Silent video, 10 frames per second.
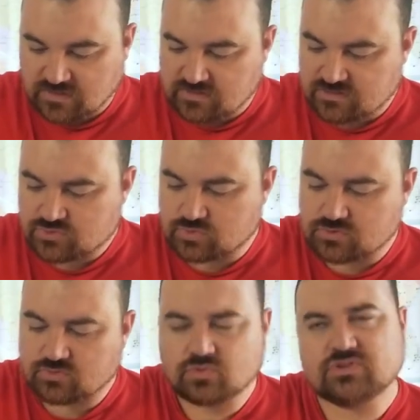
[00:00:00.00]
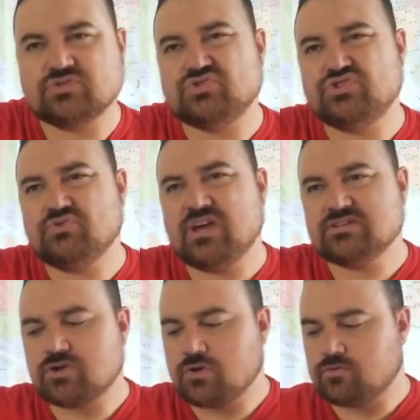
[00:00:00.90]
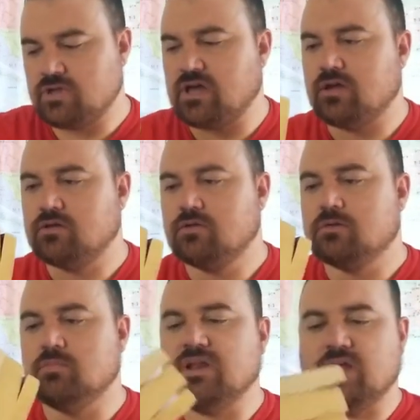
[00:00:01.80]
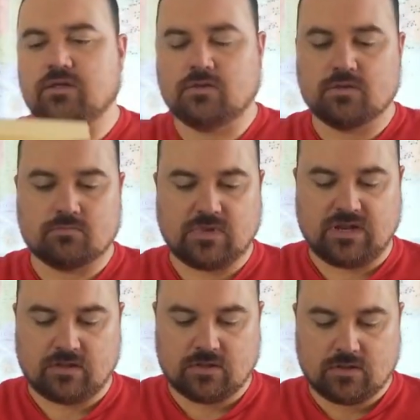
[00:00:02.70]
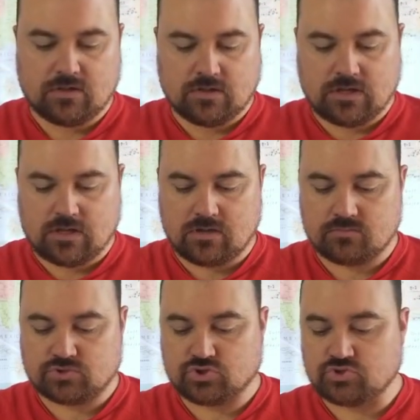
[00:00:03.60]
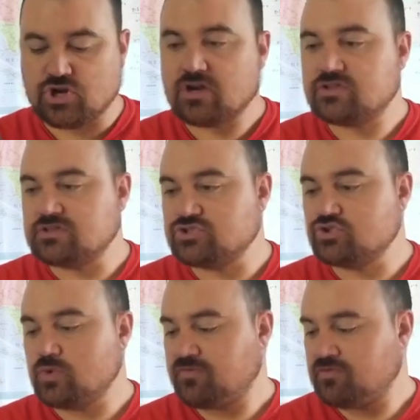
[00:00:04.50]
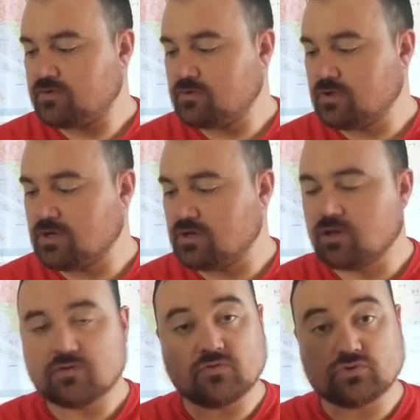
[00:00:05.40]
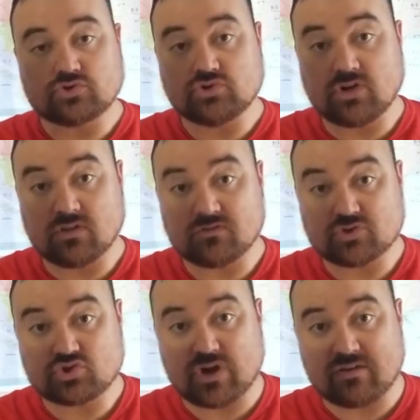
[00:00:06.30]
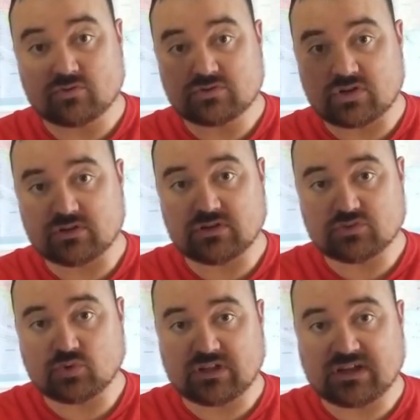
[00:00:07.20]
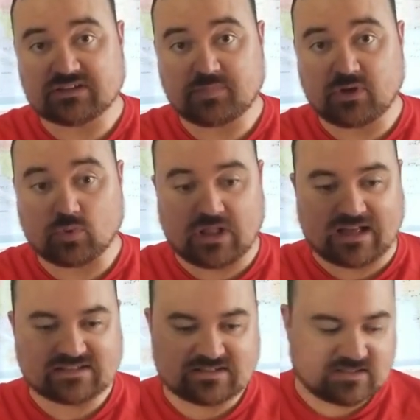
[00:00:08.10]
This was 2 days ago? Yeah, Monday. So Jonathan Swift, Gulliver's Travels on these really nice Penguin Classics